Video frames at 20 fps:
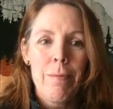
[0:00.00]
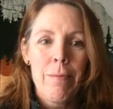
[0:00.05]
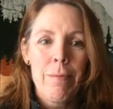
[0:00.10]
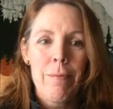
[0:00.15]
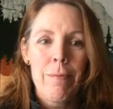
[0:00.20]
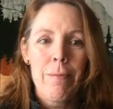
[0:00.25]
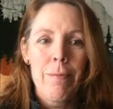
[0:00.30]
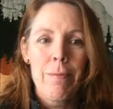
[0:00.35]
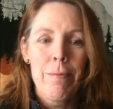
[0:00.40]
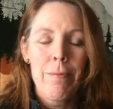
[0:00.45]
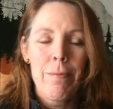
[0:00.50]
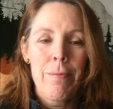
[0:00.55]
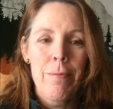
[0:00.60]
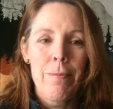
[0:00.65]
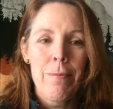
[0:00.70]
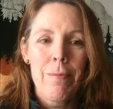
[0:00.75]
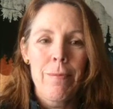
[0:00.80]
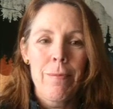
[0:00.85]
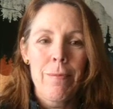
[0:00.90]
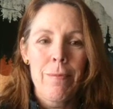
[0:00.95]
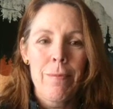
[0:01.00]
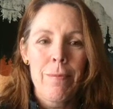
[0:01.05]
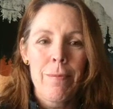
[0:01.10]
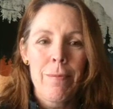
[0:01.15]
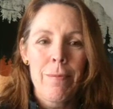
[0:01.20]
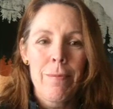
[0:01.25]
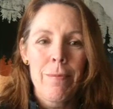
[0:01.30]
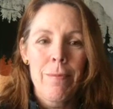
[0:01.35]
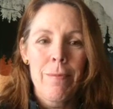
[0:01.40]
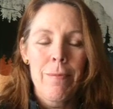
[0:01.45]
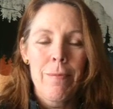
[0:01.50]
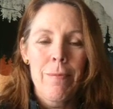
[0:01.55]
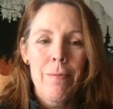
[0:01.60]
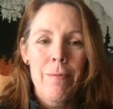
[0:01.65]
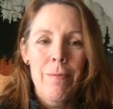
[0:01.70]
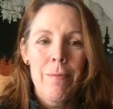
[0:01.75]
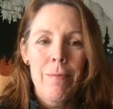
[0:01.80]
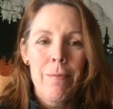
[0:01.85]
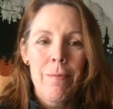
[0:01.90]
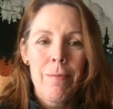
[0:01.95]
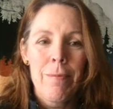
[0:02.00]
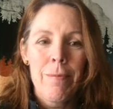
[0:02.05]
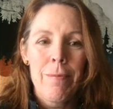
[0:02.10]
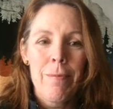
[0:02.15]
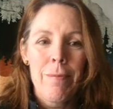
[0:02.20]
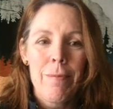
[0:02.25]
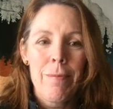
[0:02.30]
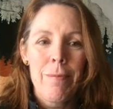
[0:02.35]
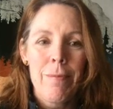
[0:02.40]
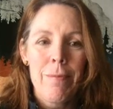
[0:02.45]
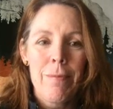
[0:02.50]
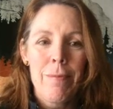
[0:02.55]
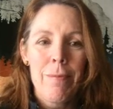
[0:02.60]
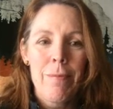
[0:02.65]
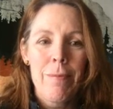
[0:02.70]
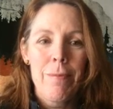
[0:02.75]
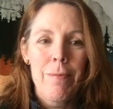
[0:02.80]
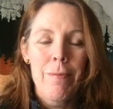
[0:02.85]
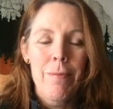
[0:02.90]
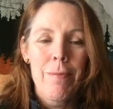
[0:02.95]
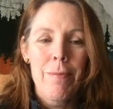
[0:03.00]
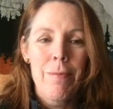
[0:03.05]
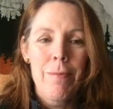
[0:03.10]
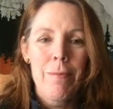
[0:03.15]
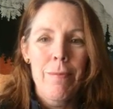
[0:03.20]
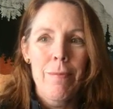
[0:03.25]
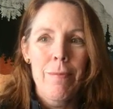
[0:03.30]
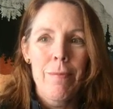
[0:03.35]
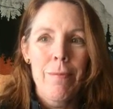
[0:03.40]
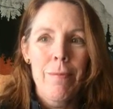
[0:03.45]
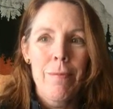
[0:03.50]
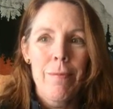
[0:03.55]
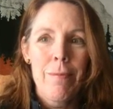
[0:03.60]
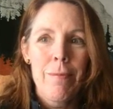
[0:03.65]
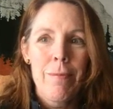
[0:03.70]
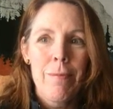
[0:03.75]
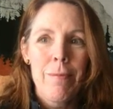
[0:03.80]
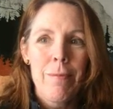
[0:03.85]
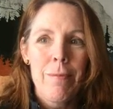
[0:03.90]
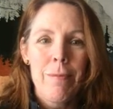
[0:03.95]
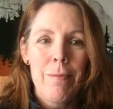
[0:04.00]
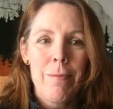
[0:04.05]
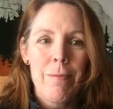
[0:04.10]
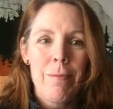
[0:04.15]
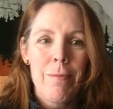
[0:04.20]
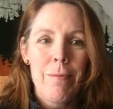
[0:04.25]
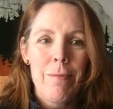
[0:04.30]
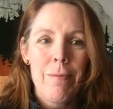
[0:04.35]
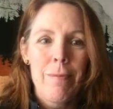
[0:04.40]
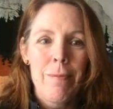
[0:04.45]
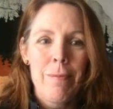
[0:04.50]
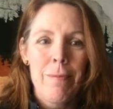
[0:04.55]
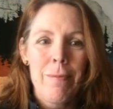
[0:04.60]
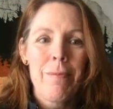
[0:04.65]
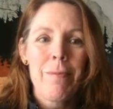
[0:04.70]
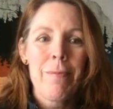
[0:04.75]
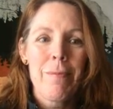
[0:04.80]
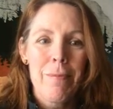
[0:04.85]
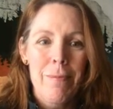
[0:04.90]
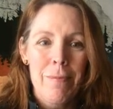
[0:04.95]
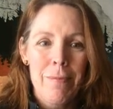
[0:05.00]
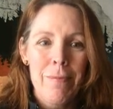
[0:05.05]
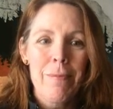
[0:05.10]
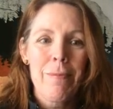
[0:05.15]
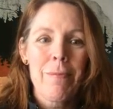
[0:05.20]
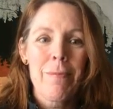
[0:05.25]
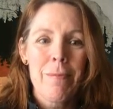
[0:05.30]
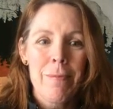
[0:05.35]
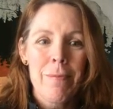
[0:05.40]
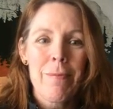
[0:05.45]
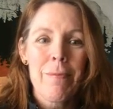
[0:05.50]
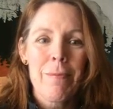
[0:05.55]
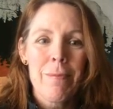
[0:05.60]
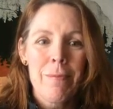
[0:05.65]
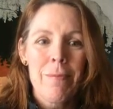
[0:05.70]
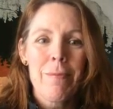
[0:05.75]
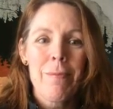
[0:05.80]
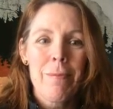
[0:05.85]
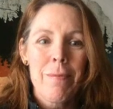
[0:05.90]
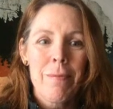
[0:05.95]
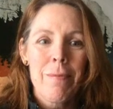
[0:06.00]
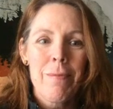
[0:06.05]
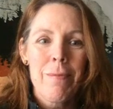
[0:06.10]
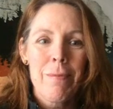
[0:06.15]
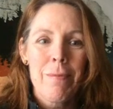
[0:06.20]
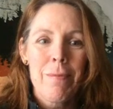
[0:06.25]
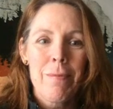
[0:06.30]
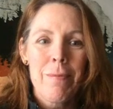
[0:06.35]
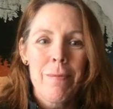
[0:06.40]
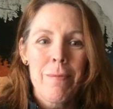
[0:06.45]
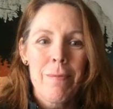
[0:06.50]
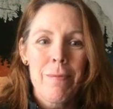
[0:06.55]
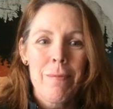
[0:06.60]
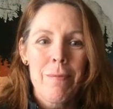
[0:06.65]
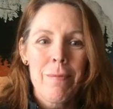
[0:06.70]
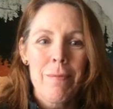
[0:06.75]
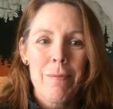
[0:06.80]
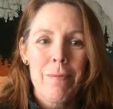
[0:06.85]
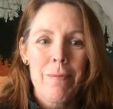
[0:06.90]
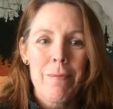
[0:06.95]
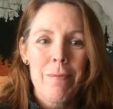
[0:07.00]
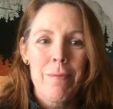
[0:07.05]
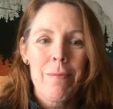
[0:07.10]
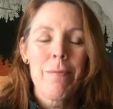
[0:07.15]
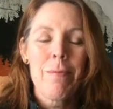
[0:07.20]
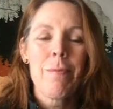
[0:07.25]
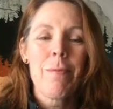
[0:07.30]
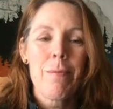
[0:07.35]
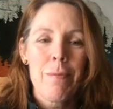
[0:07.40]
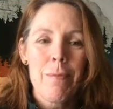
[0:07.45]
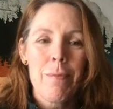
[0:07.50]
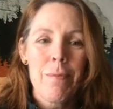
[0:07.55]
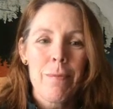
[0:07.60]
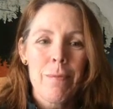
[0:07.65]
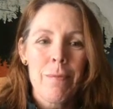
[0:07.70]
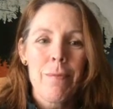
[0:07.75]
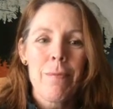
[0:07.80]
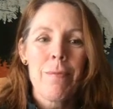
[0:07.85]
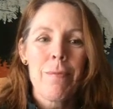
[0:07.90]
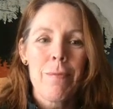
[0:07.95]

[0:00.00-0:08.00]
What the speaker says: This person isn't speaking.